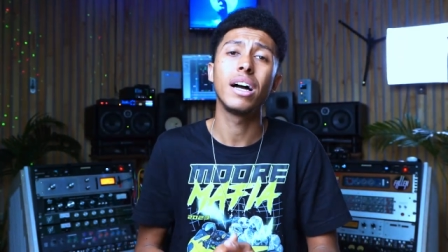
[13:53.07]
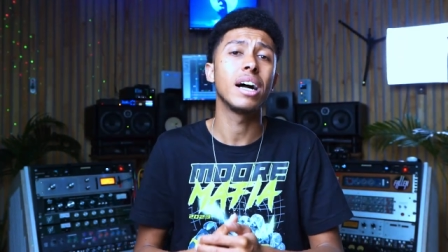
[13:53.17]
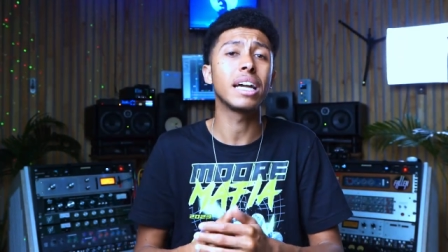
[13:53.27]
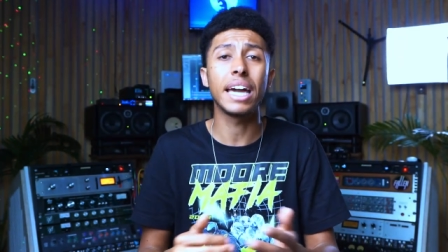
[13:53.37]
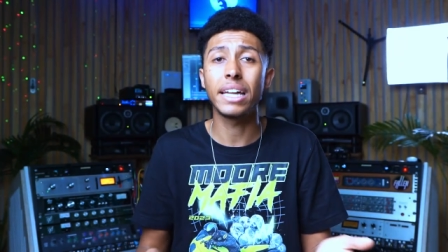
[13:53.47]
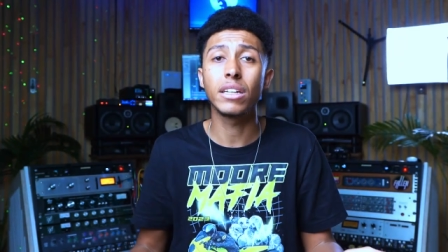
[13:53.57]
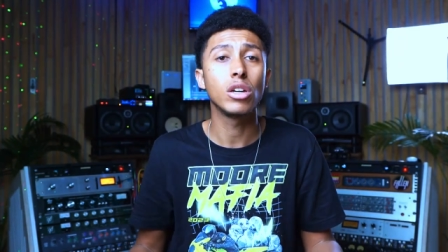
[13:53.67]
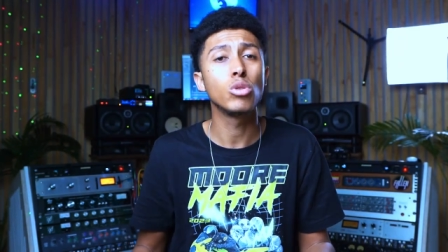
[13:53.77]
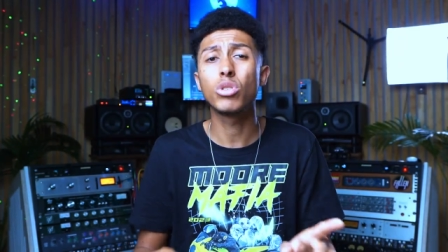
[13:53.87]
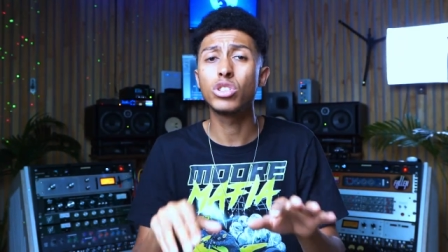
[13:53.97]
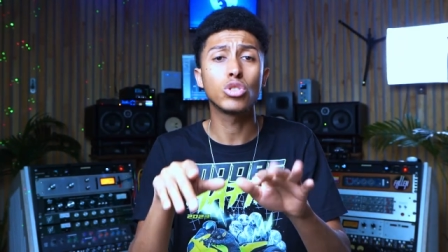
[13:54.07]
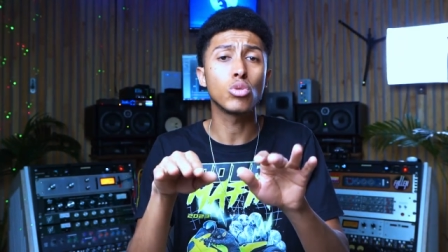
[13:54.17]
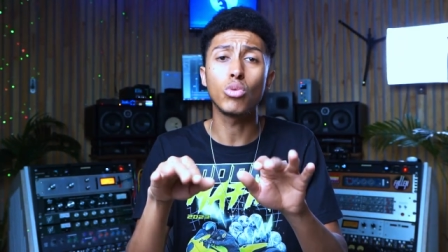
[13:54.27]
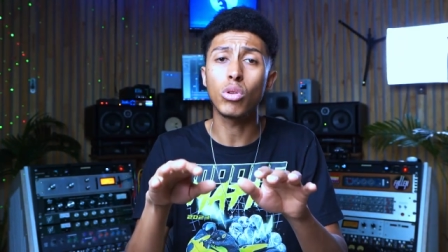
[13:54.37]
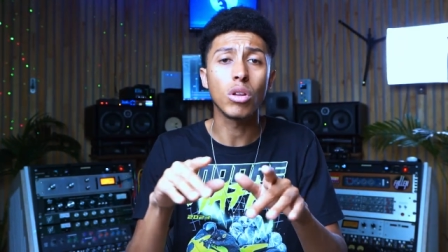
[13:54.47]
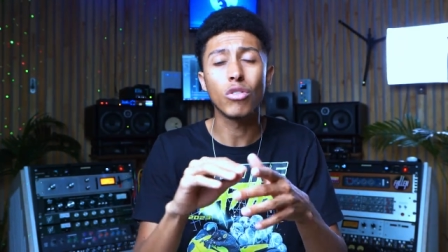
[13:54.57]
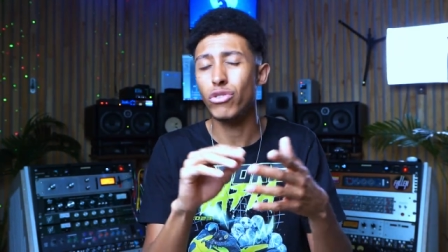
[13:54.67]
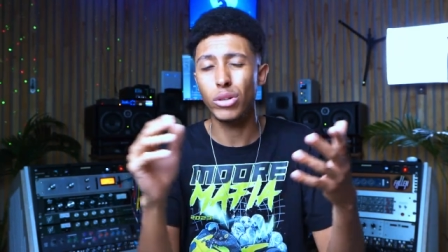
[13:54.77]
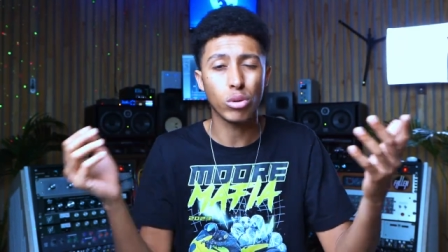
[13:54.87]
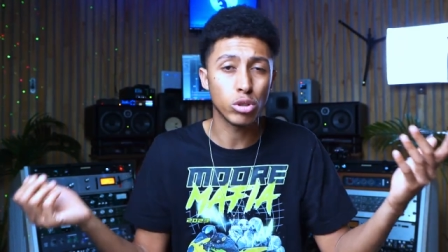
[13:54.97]
Again, you can just Google
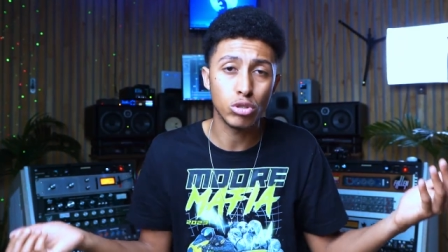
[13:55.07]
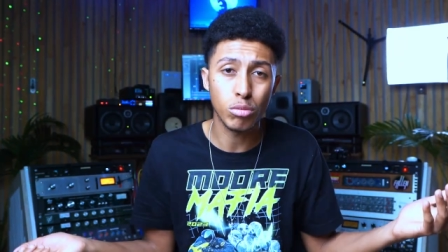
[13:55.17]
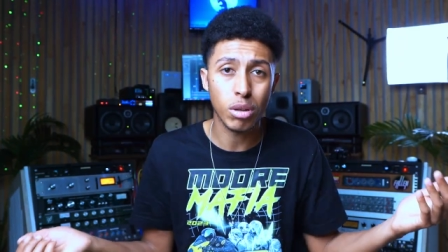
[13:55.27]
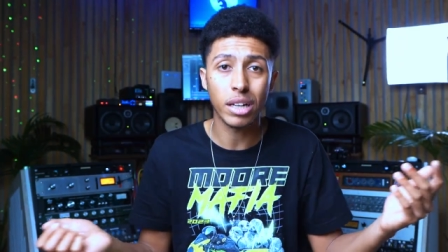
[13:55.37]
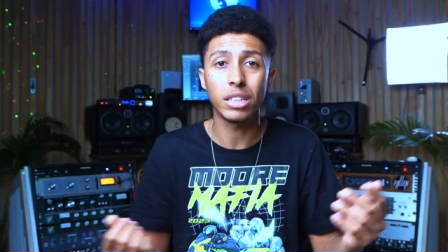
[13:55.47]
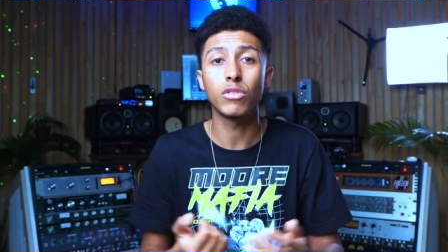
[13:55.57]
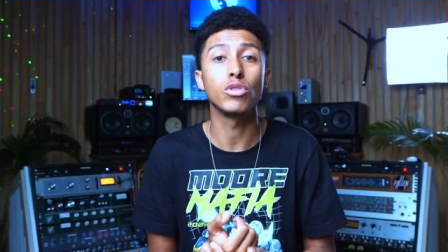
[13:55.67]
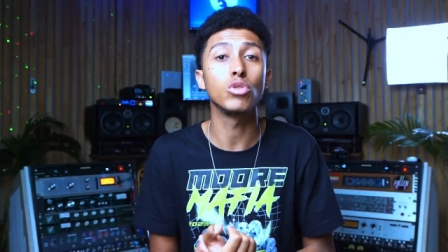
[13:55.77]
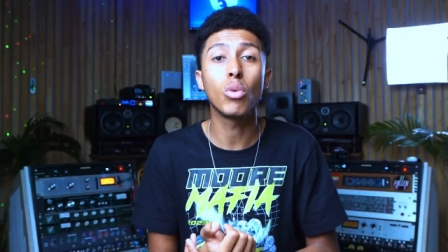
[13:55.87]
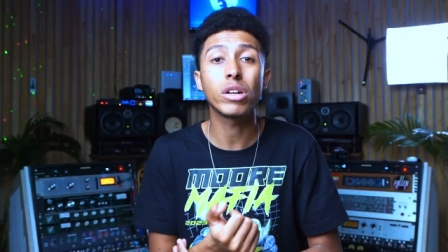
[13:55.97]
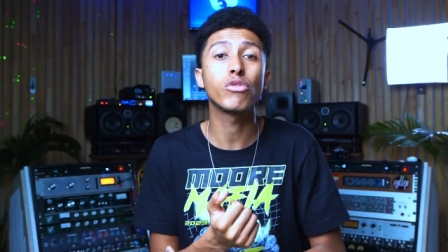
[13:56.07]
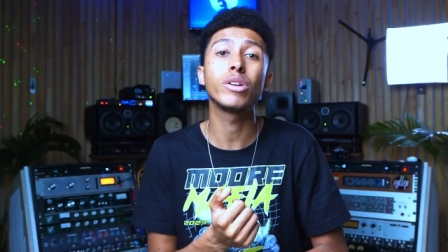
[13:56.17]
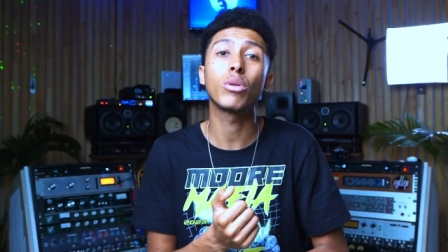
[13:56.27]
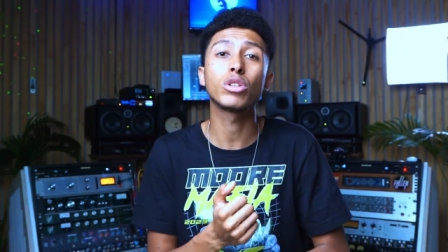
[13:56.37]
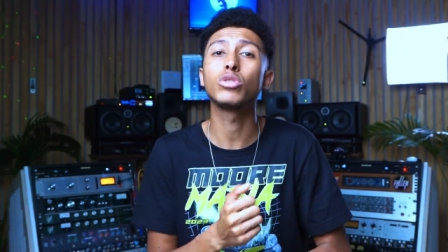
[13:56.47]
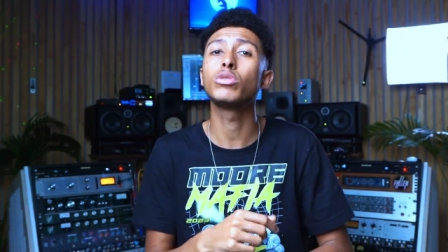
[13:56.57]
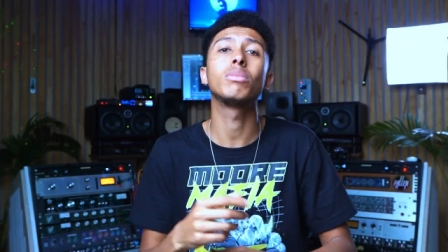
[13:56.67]
free autotune plugin if you do want a free autotune,